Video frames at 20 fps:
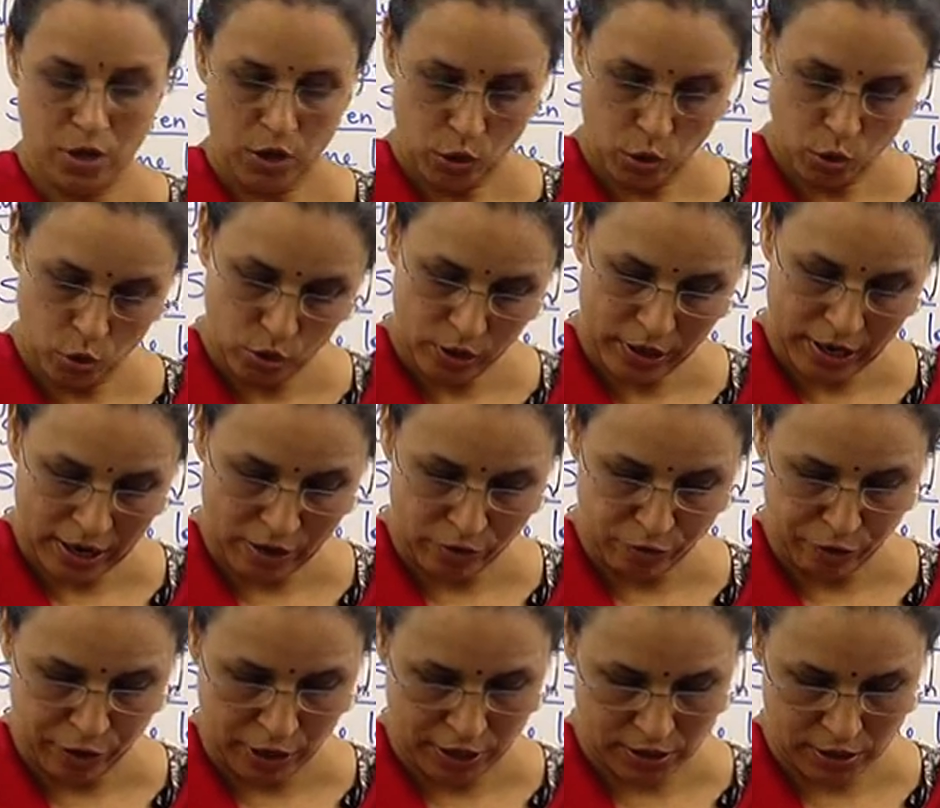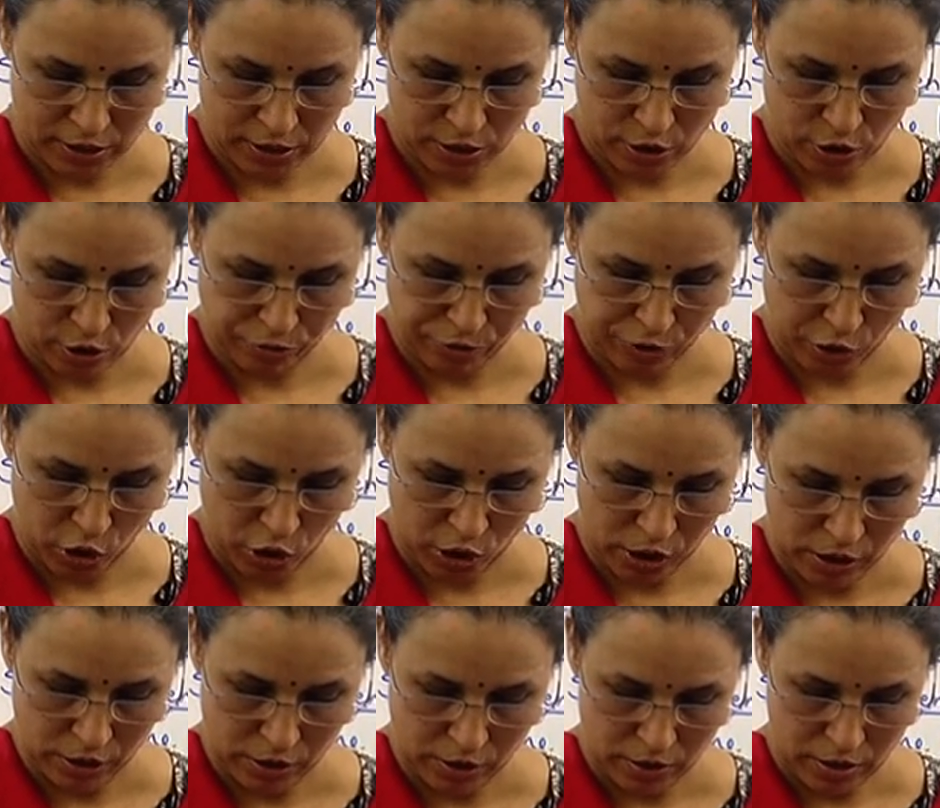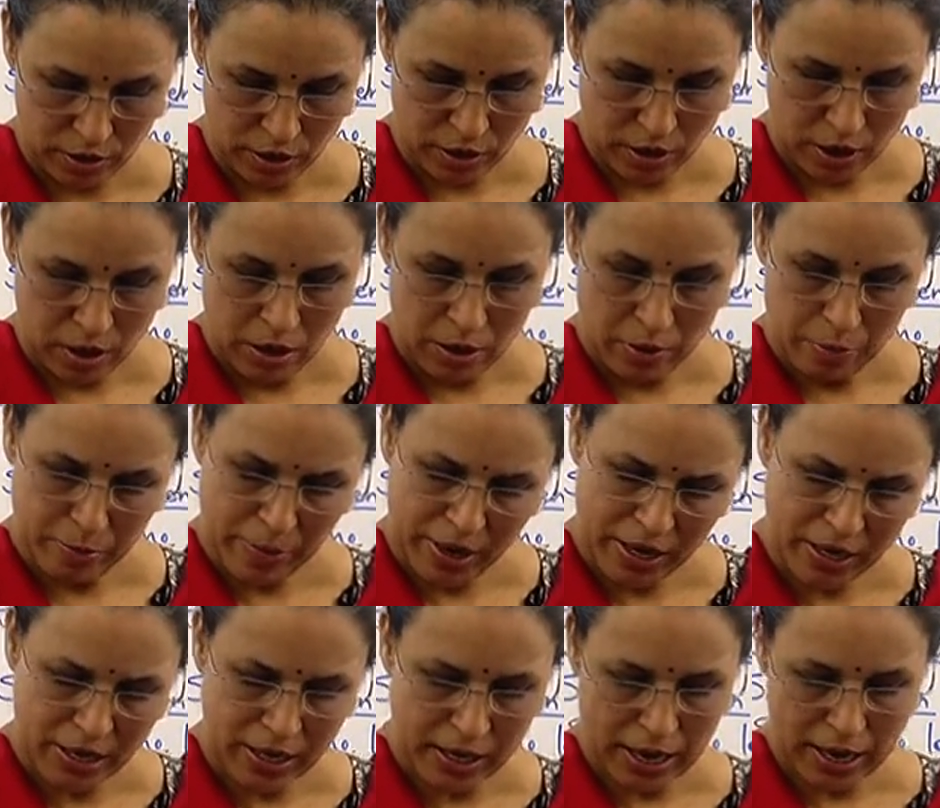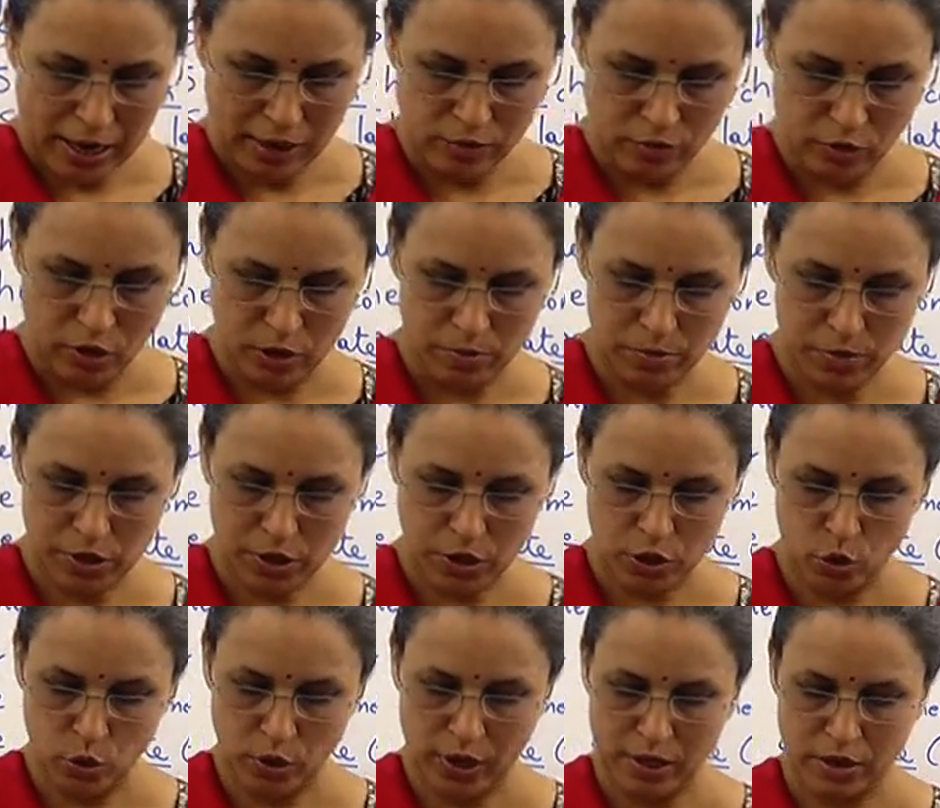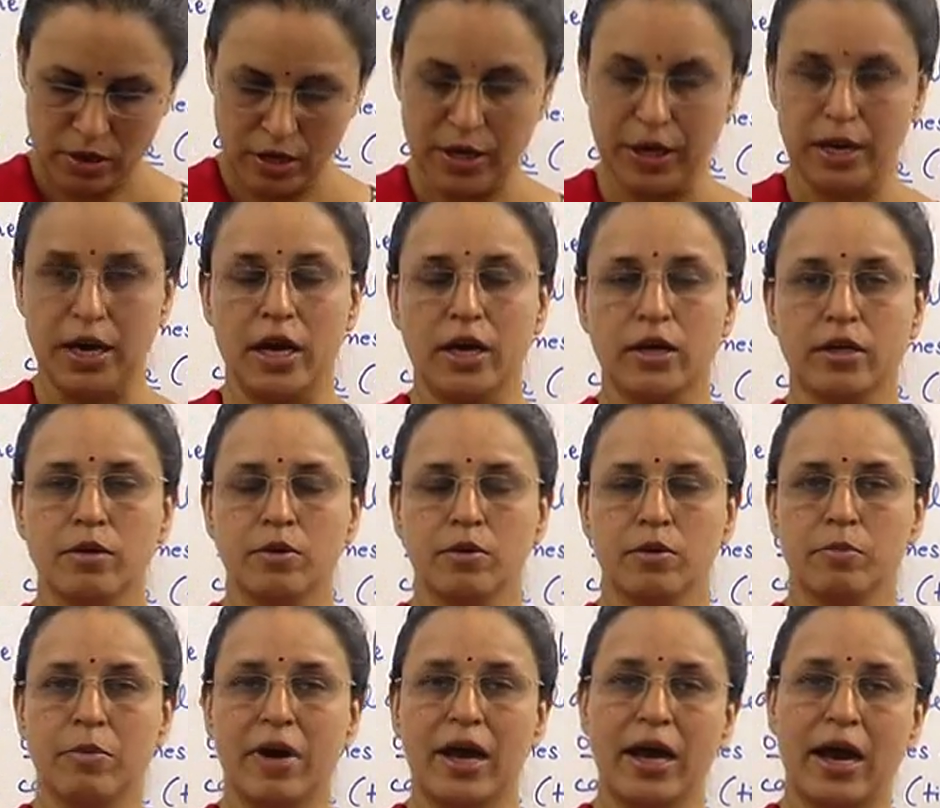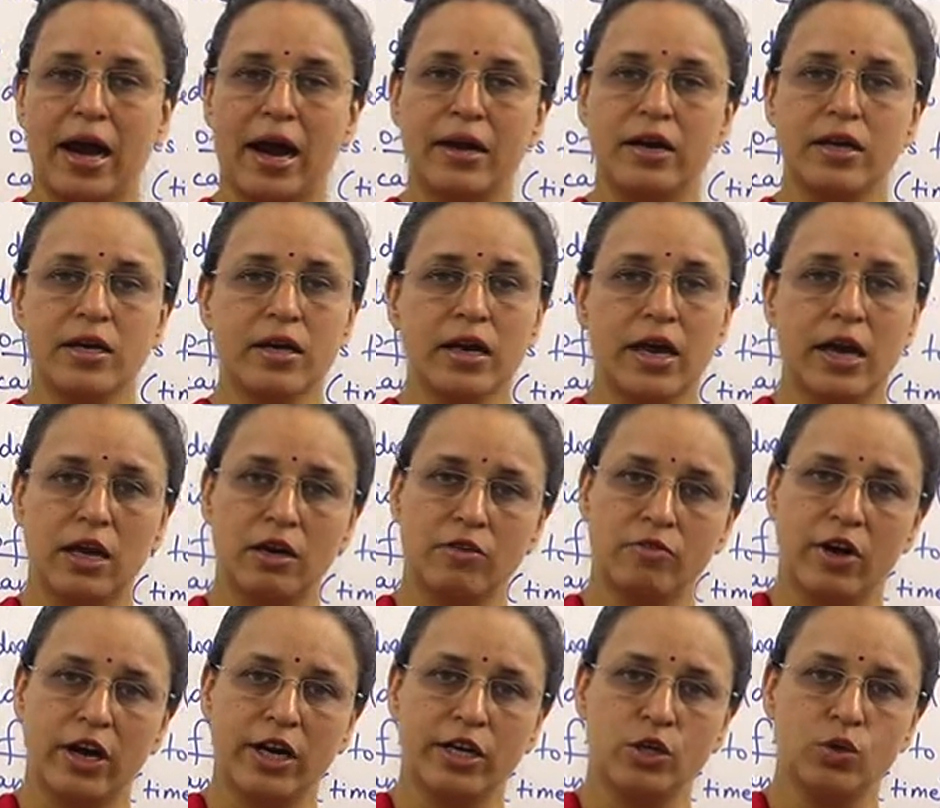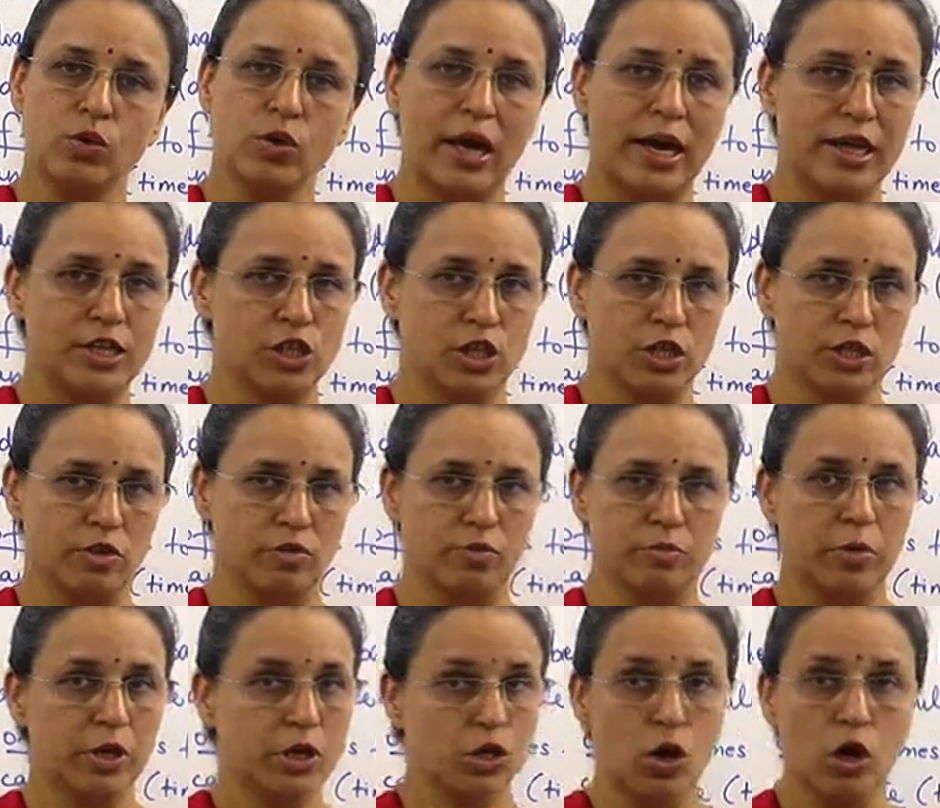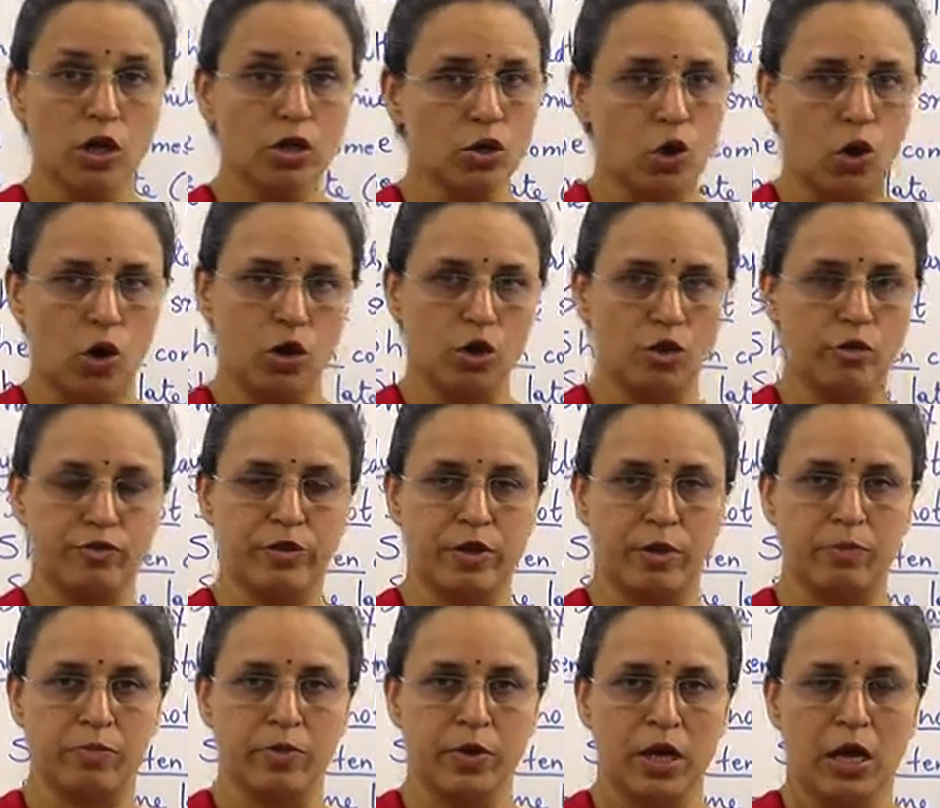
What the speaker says: who ran fastest of all. Many adverbs you can create by adding ly to adjective, but not all of them.